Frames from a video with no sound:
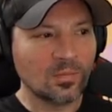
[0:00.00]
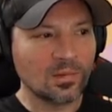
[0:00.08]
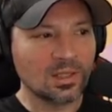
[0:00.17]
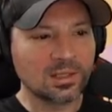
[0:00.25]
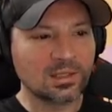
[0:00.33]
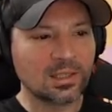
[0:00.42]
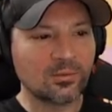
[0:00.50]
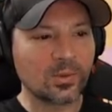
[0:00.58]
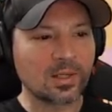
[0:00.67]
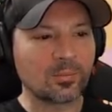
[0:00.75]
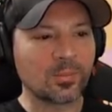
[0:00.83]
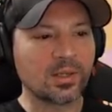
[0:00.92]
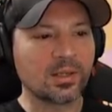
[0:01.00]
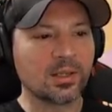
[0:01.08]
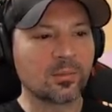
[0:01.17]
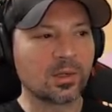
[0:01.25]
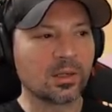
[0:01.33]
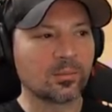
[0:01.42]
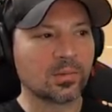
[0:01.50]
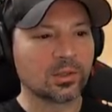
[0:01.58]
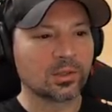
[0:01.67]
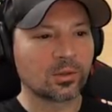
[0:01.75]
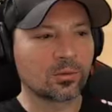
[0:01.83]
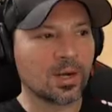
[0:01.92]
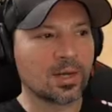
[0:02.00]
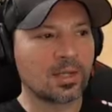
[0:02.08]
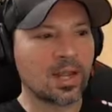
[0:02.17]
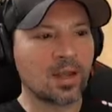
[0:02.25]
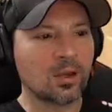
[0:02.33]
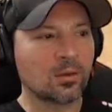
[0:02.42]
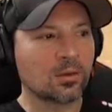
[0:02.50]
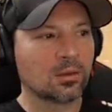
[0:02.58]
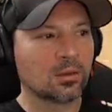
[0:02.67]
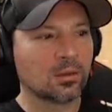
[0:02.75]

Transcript: Let's see if we can beat him up. So right now,